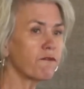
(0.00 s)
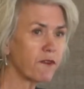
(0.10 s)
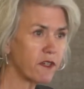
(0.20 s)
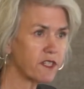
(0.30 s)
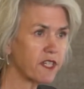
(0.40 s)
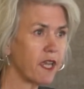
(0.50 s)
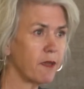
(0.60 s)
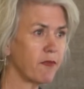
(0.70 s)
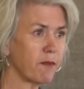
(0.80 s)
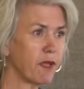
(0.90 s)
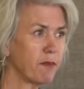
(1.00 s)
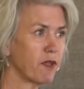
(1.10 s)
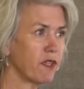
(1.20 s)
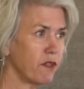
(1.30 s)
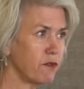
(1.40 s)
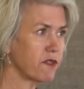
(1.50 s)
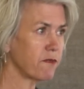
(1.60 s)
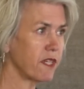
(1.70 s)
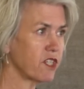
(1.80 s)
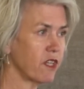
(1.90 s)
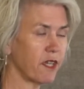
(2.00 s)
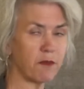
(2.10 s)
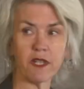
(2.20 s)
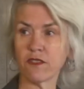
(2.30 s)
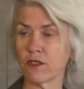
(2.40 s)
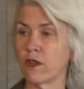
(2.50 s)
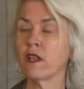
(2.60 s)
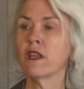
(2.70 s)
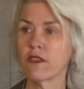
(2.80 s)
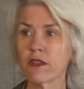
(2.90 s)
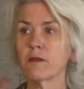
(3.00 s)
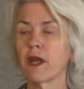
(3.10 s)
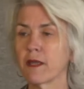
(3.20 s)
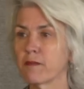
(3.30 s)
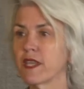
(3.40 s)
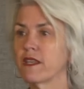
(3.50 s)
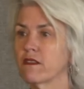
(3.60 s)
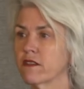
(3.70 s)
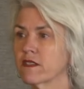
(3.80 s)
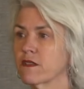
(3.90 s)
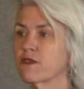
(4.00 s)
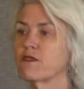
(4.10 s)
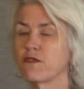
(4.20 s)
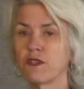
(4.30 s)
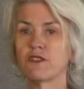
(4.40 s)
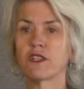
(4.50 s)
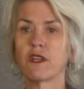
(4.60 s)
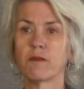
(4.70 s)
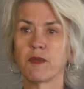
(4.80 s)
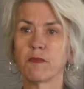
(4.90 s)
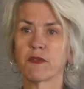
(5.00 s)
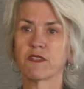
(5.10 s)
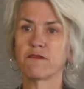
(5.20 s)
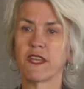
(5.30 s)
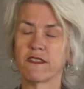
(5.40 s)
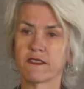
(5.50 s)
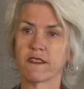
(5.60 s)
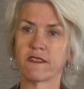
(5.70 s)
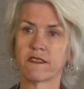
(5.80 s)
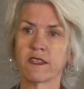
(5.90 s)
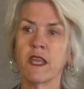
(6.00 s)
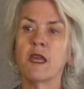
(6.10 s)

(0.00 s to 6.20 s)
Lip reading: first time that people use a racial equity tool, there might be looks of confusion on people's faces.